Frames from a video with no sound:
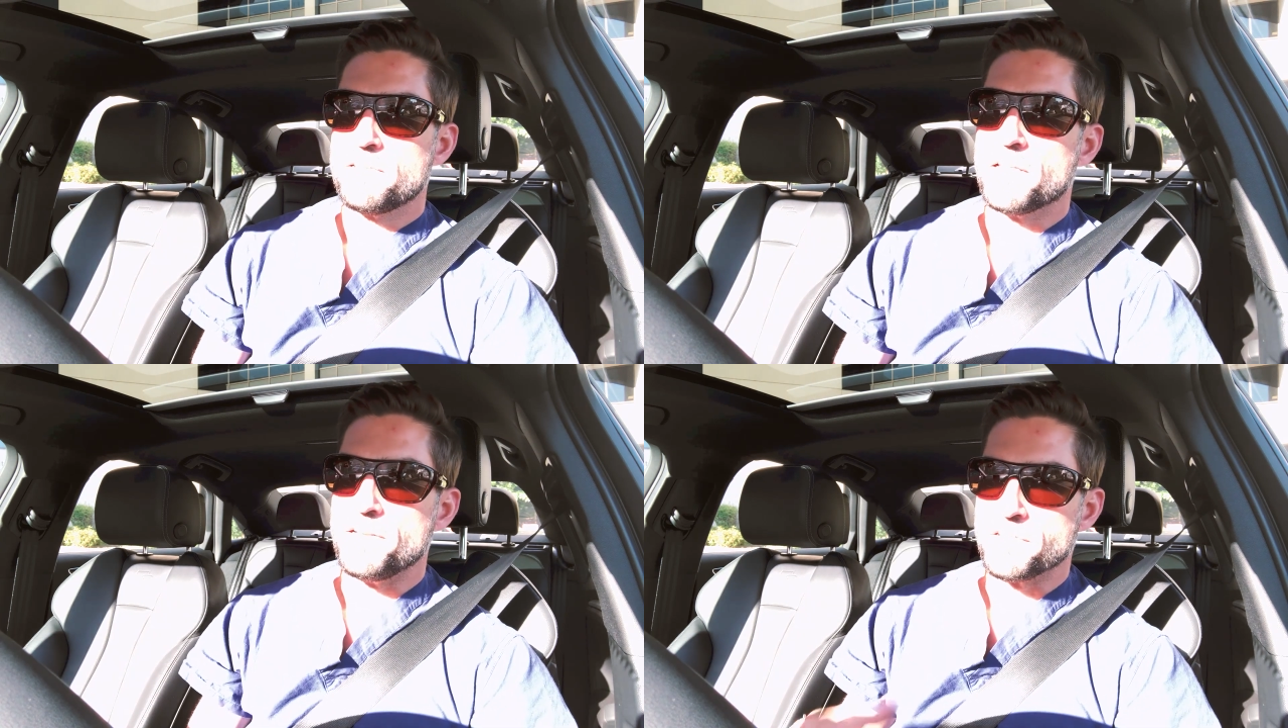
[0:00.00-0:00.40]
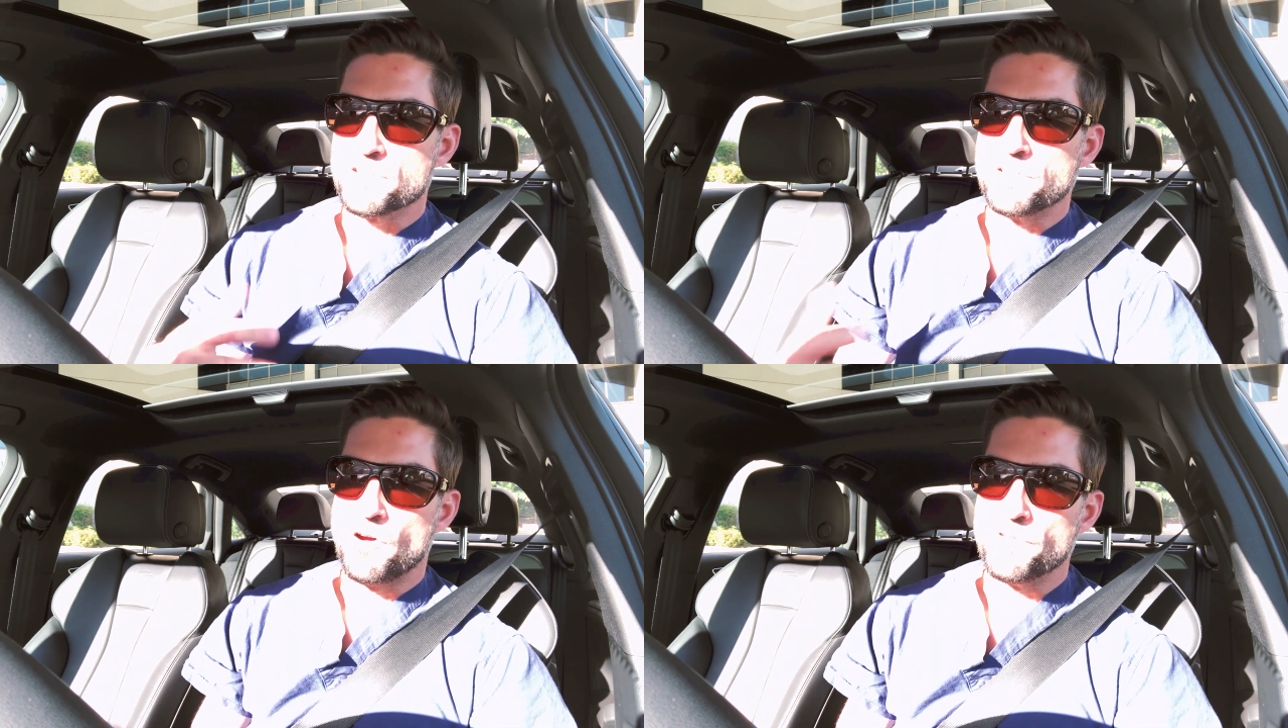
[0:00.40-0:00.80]
letting
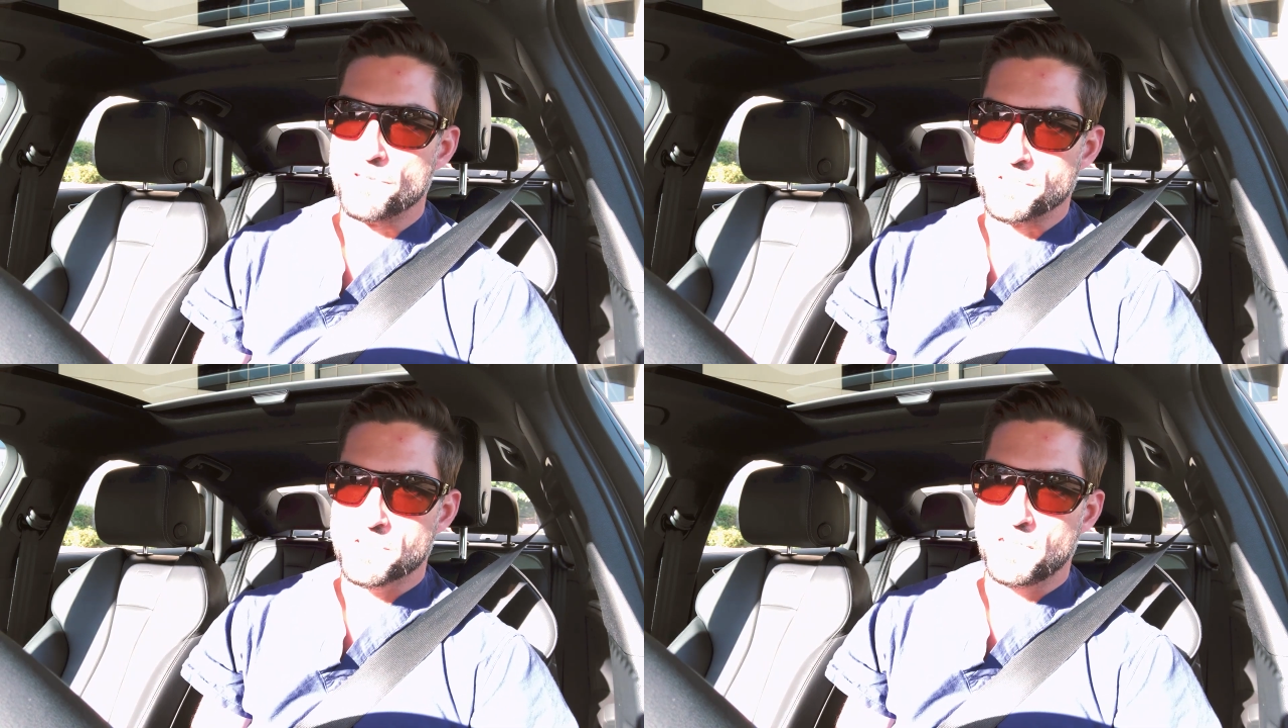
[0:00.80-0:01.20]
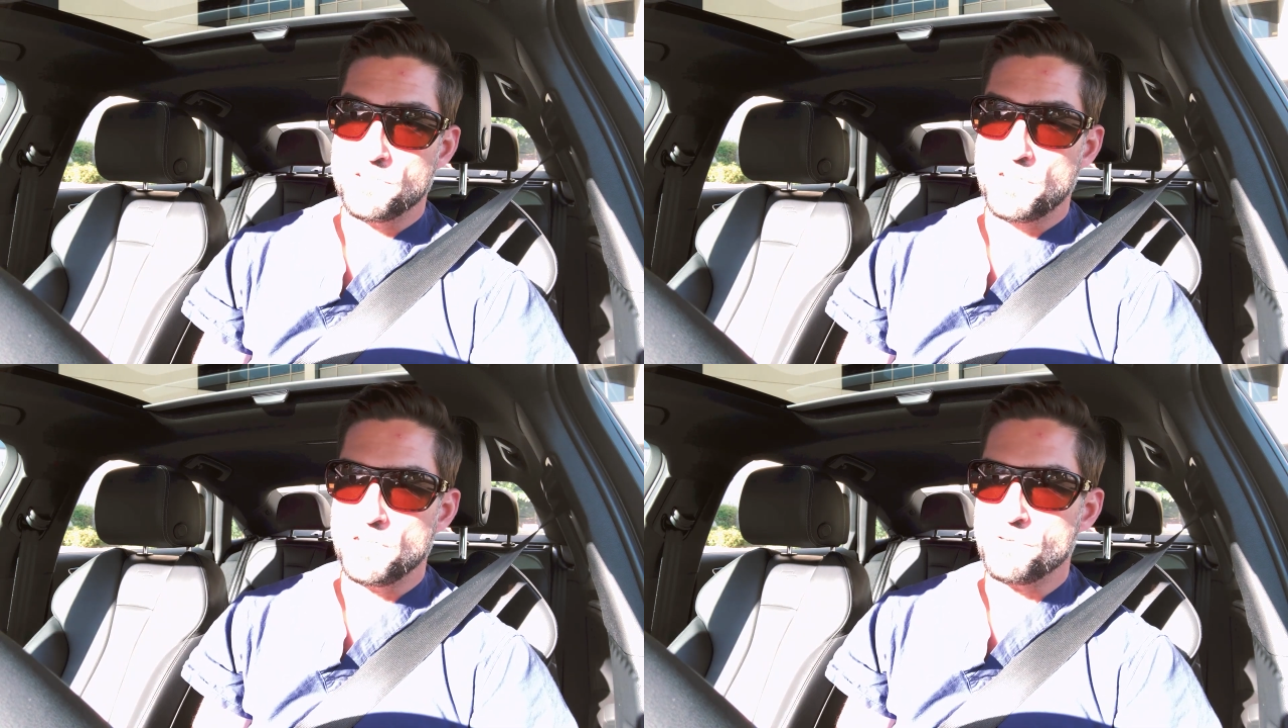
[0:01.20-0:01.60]
us know that it's
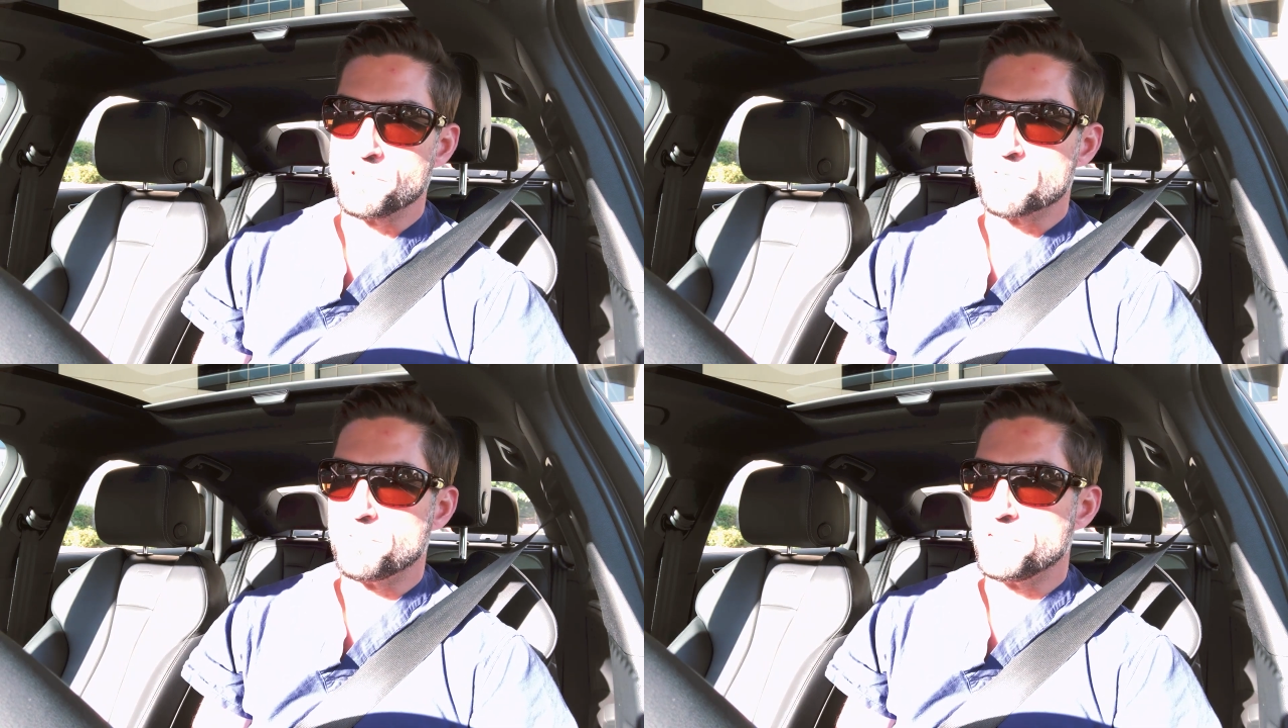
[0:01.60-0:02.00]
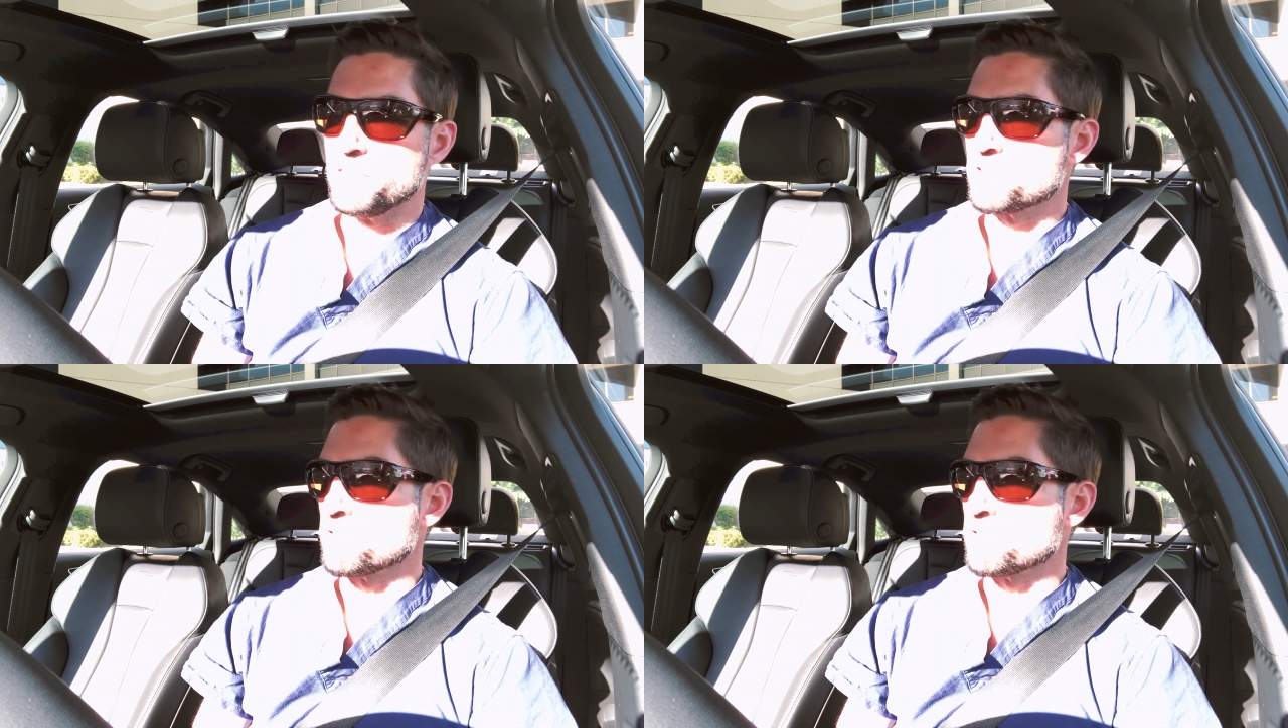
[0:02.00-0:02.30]
continuing to bleed.